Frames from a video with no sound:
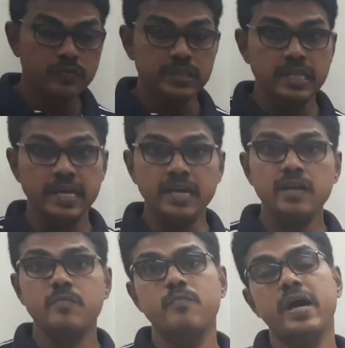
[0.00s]
with the
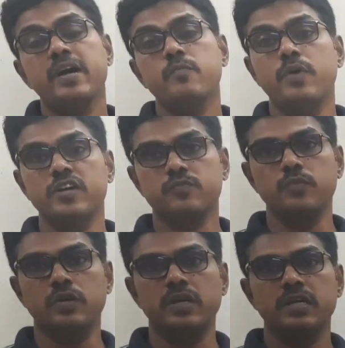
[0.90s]
bank
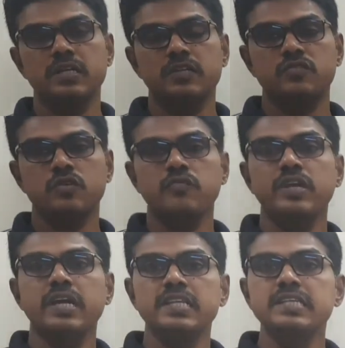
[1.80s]
passbook. So we
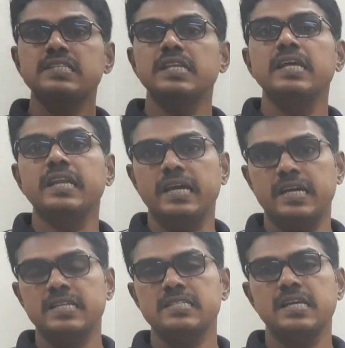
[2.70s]
can easily
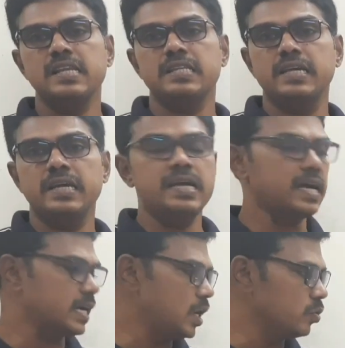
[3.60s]
reconcile the
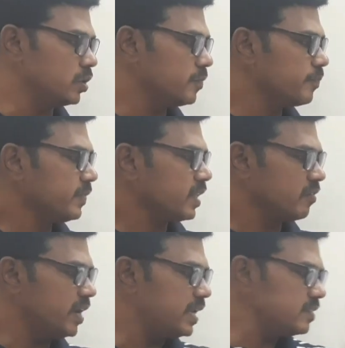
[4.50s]
account.
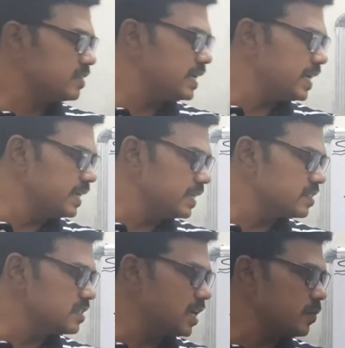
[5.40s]
Whereas here it
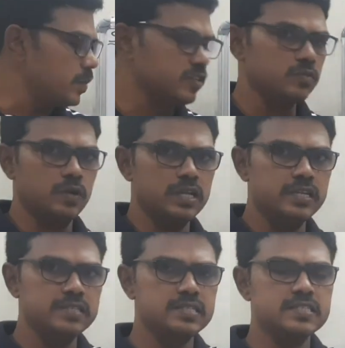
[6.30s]
is not possible. In
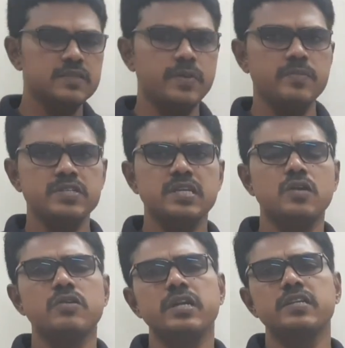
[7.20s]
receipts and payments
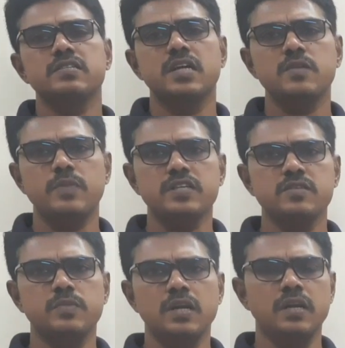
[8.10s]
account it is not
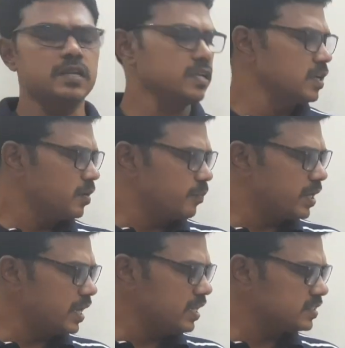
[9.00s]
possible,
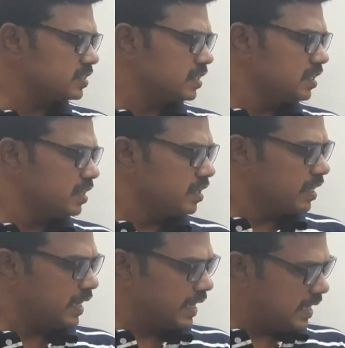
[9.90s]
because
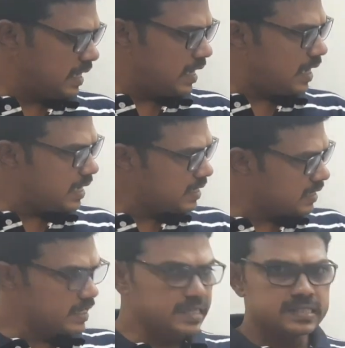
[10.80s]
all the
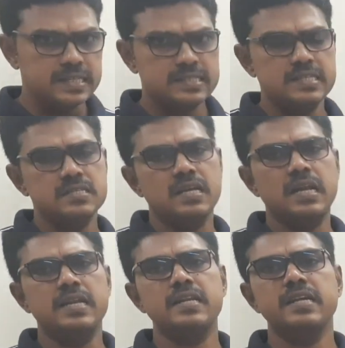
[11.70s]
transactions are
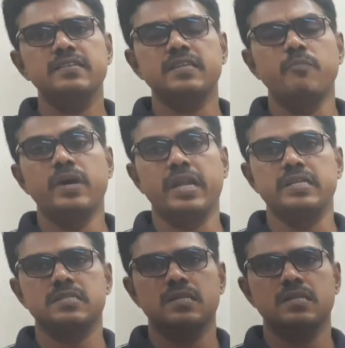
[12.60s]
already summarized.